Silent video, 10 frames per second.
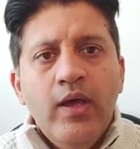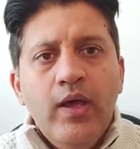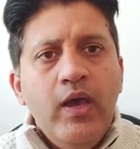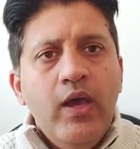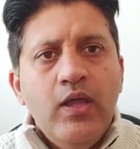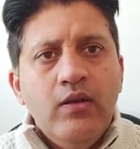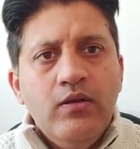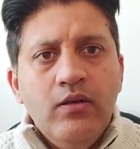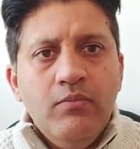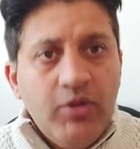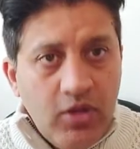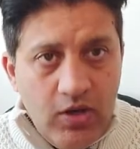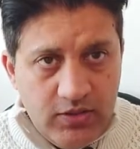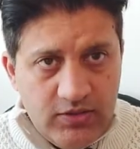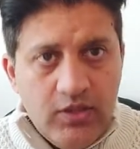and
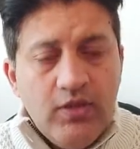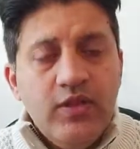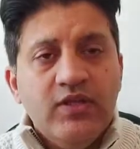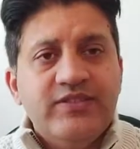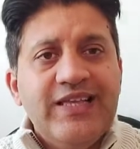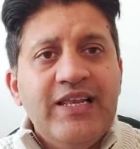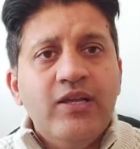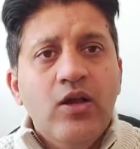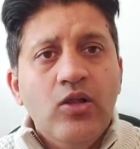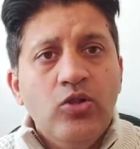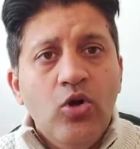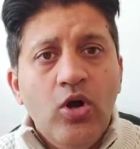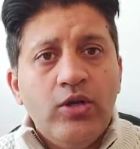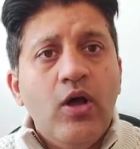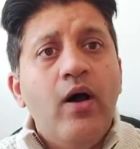because they're selling a
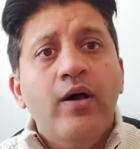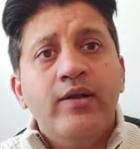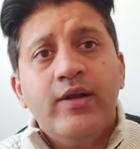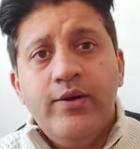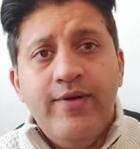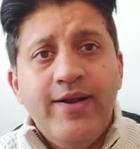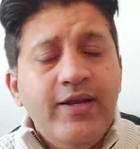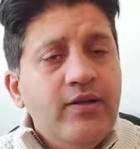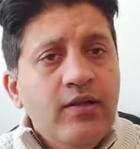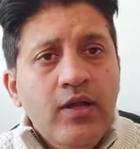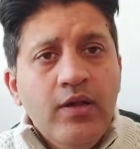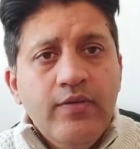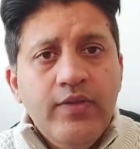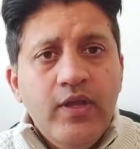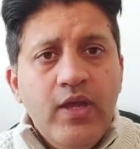lot on credit,
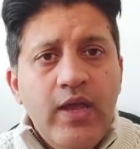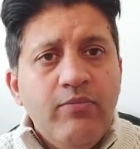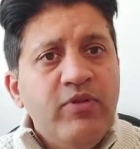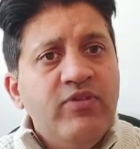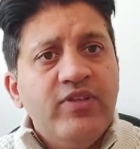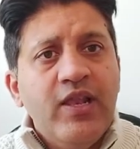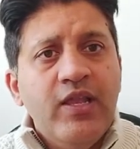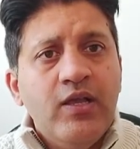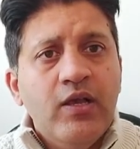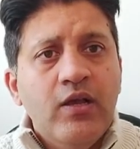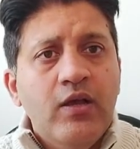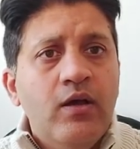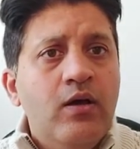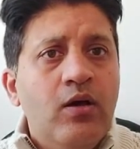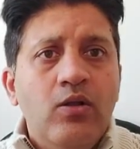they have been selling
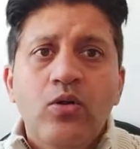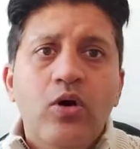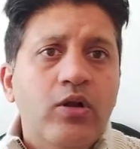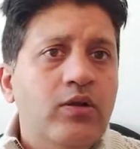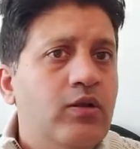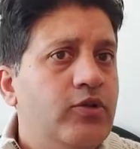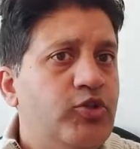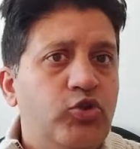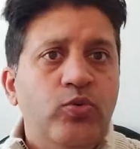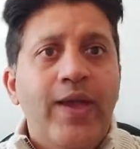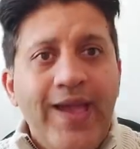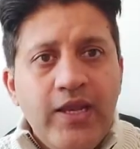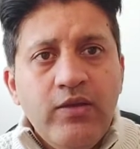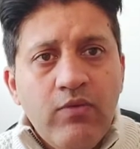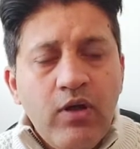a lot to
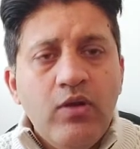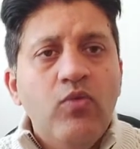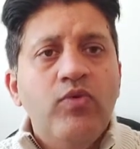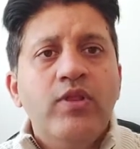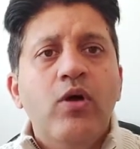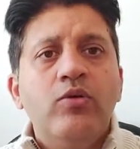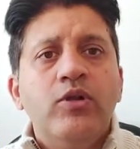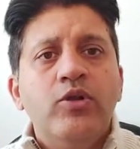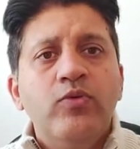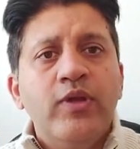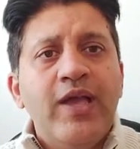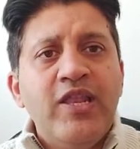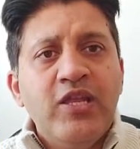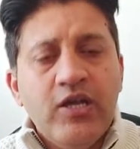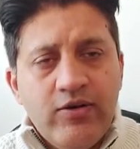anyone without doing
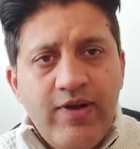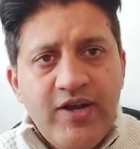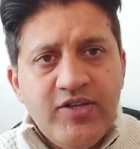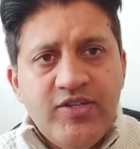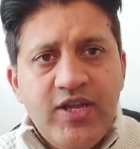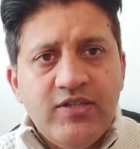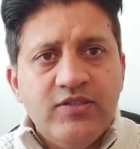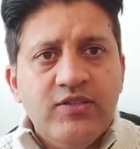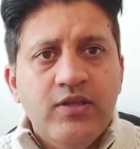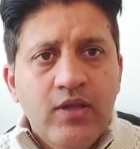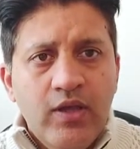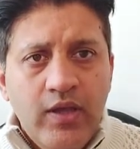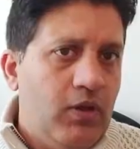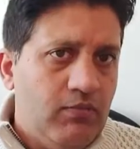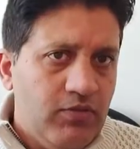any credit checks.
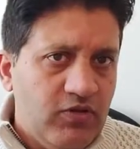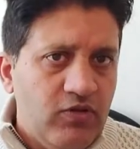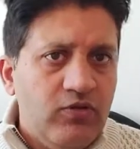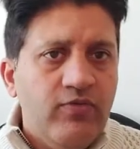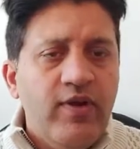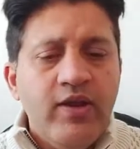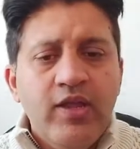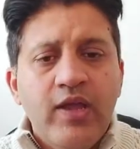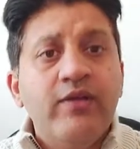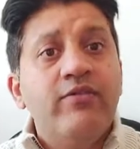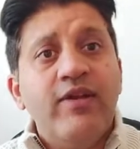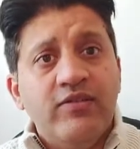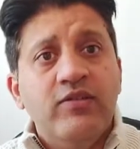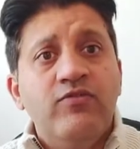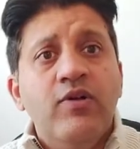This is very
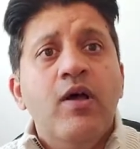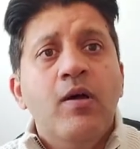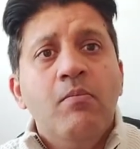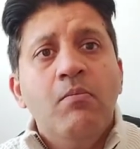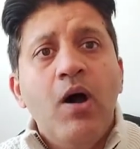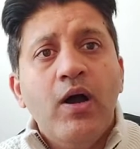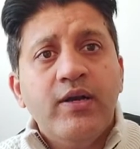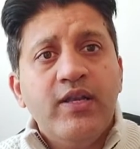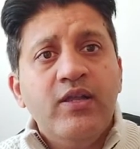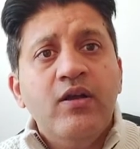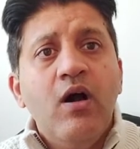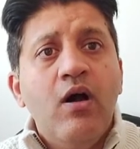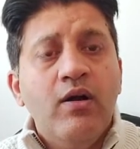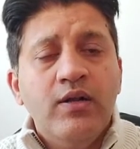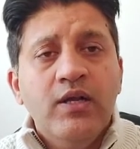aggressive marketing
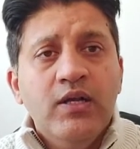or